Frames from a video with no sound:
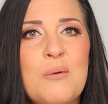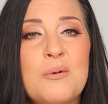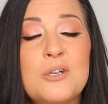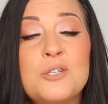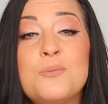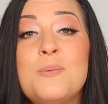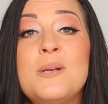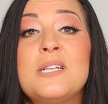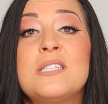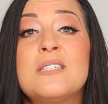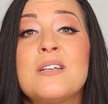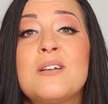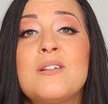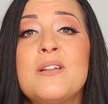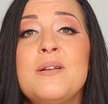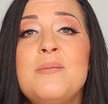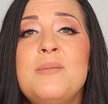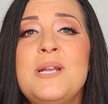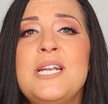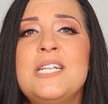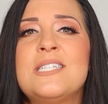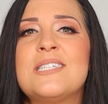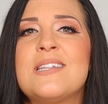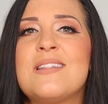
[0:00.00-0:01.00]
which basically
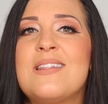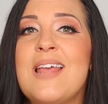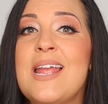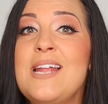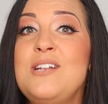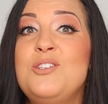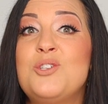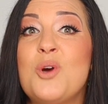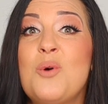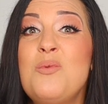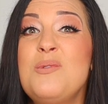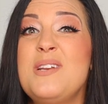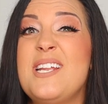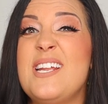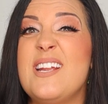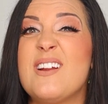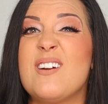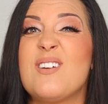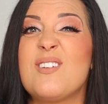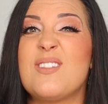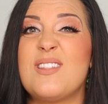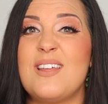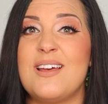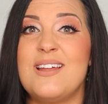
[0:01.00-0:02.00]
means they don't
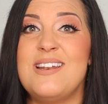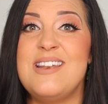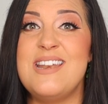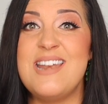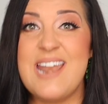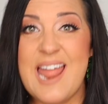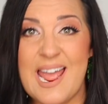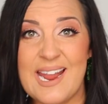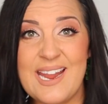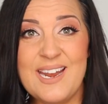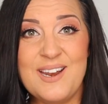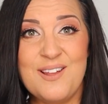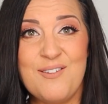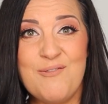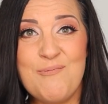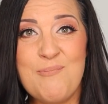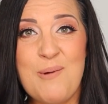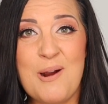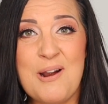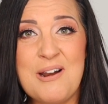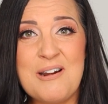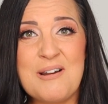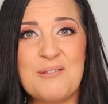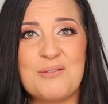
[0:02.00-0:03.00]
hear the negative
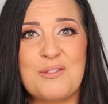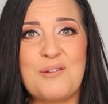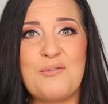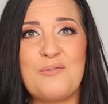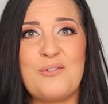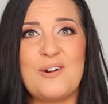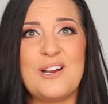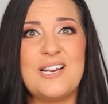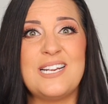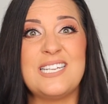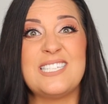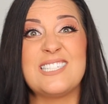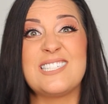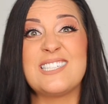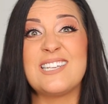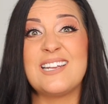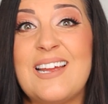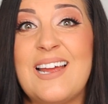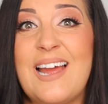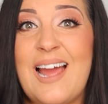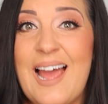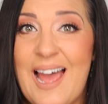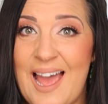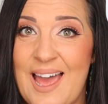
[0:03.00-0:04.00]
part of the phrase
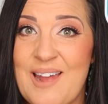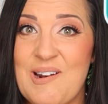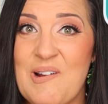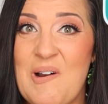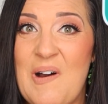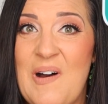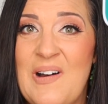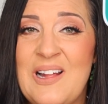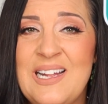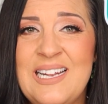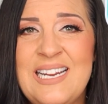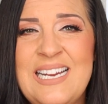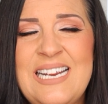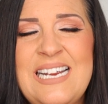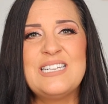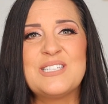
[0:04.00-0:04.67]
at all.